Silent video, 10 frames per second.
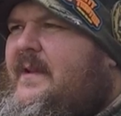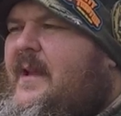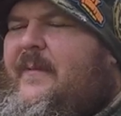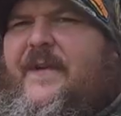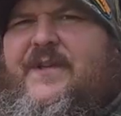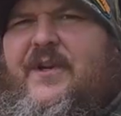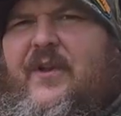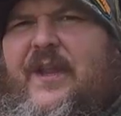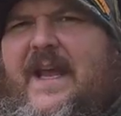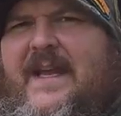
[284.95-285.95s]
I'm fishing
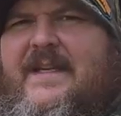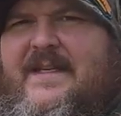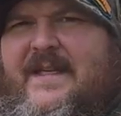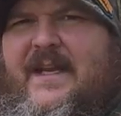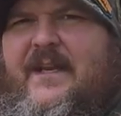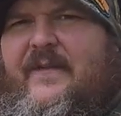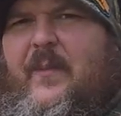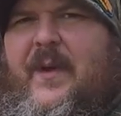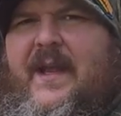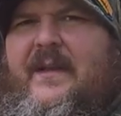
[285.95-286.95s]
on the inside of a
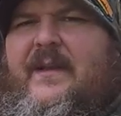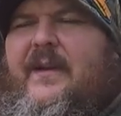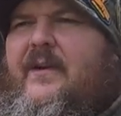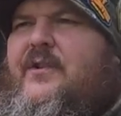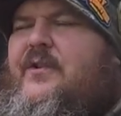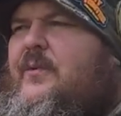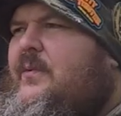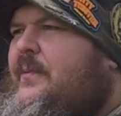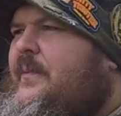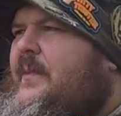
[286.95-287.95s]
bend here,
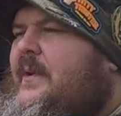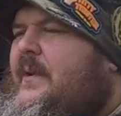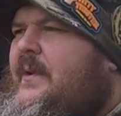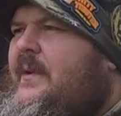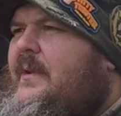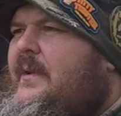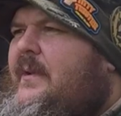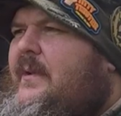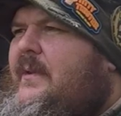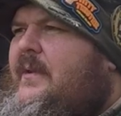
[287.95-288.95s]
so
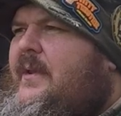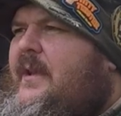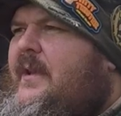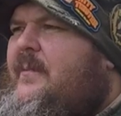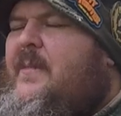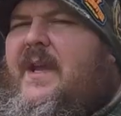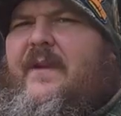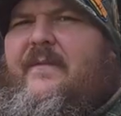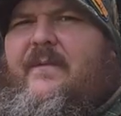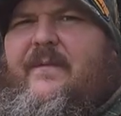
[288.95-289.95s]
the
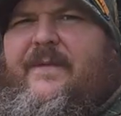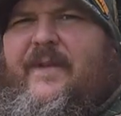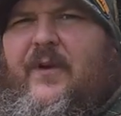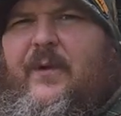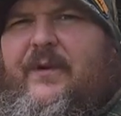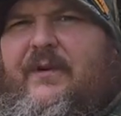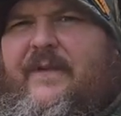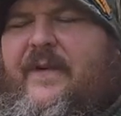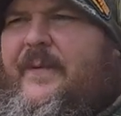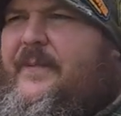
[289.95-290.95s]
main flow of the
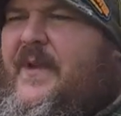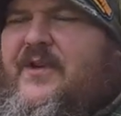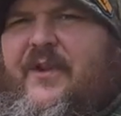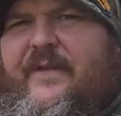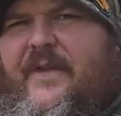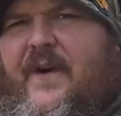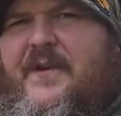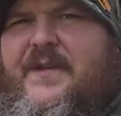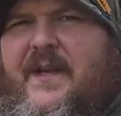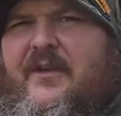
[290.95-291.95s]
river is on the
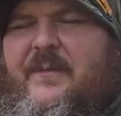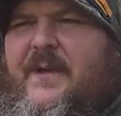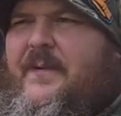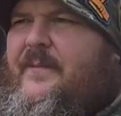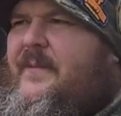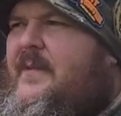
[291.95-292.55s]
far side to me.